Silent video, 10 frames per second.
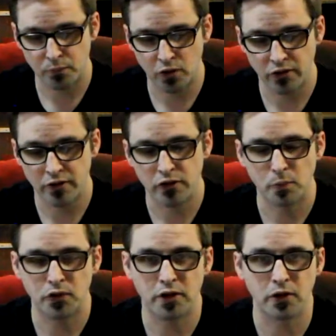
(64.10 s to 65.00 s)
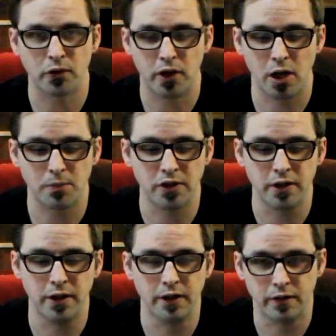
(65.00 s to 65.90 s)
printed this particular
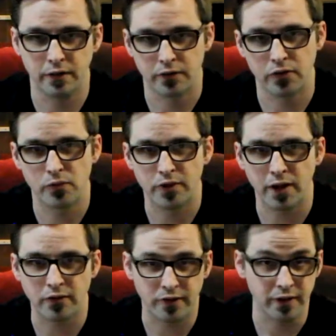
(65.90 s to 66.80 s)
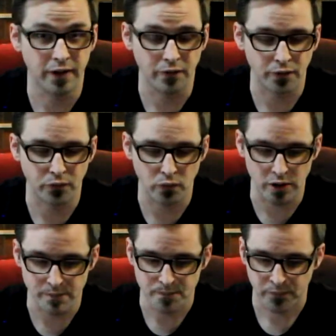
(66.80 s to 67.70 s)
copy in
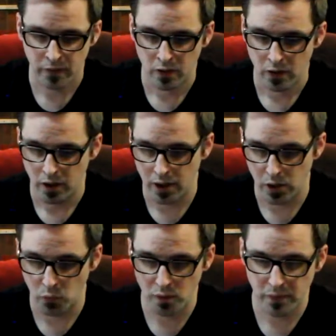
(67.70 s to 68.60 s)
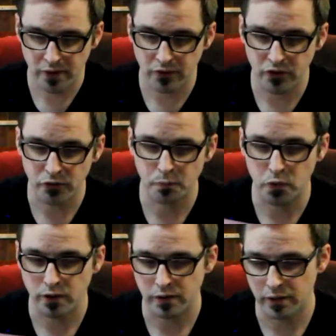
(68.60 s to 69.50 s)
2003. What makes this
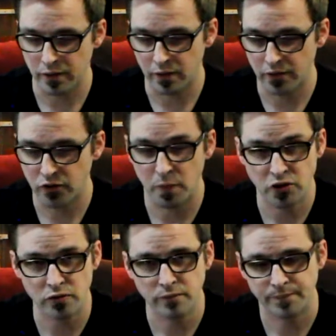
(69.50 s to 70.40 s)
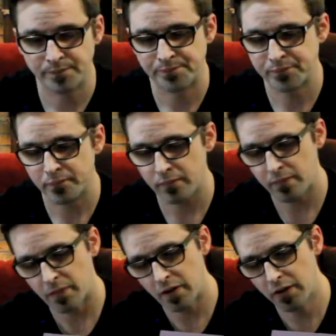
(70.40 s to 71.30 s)
book special?
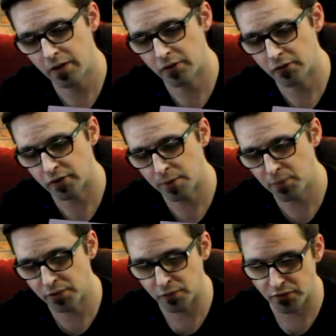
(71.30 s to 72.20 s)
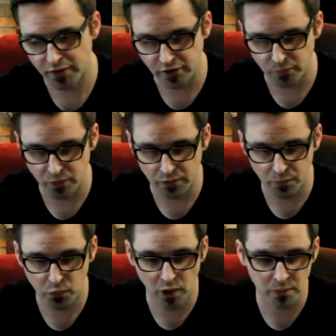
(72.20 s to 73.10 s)
There's a couple different things,
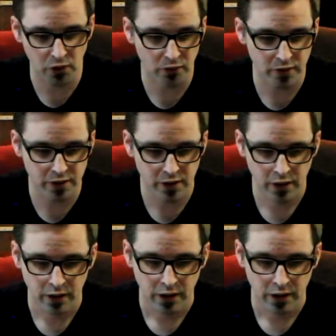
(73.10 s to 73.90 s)
but primarily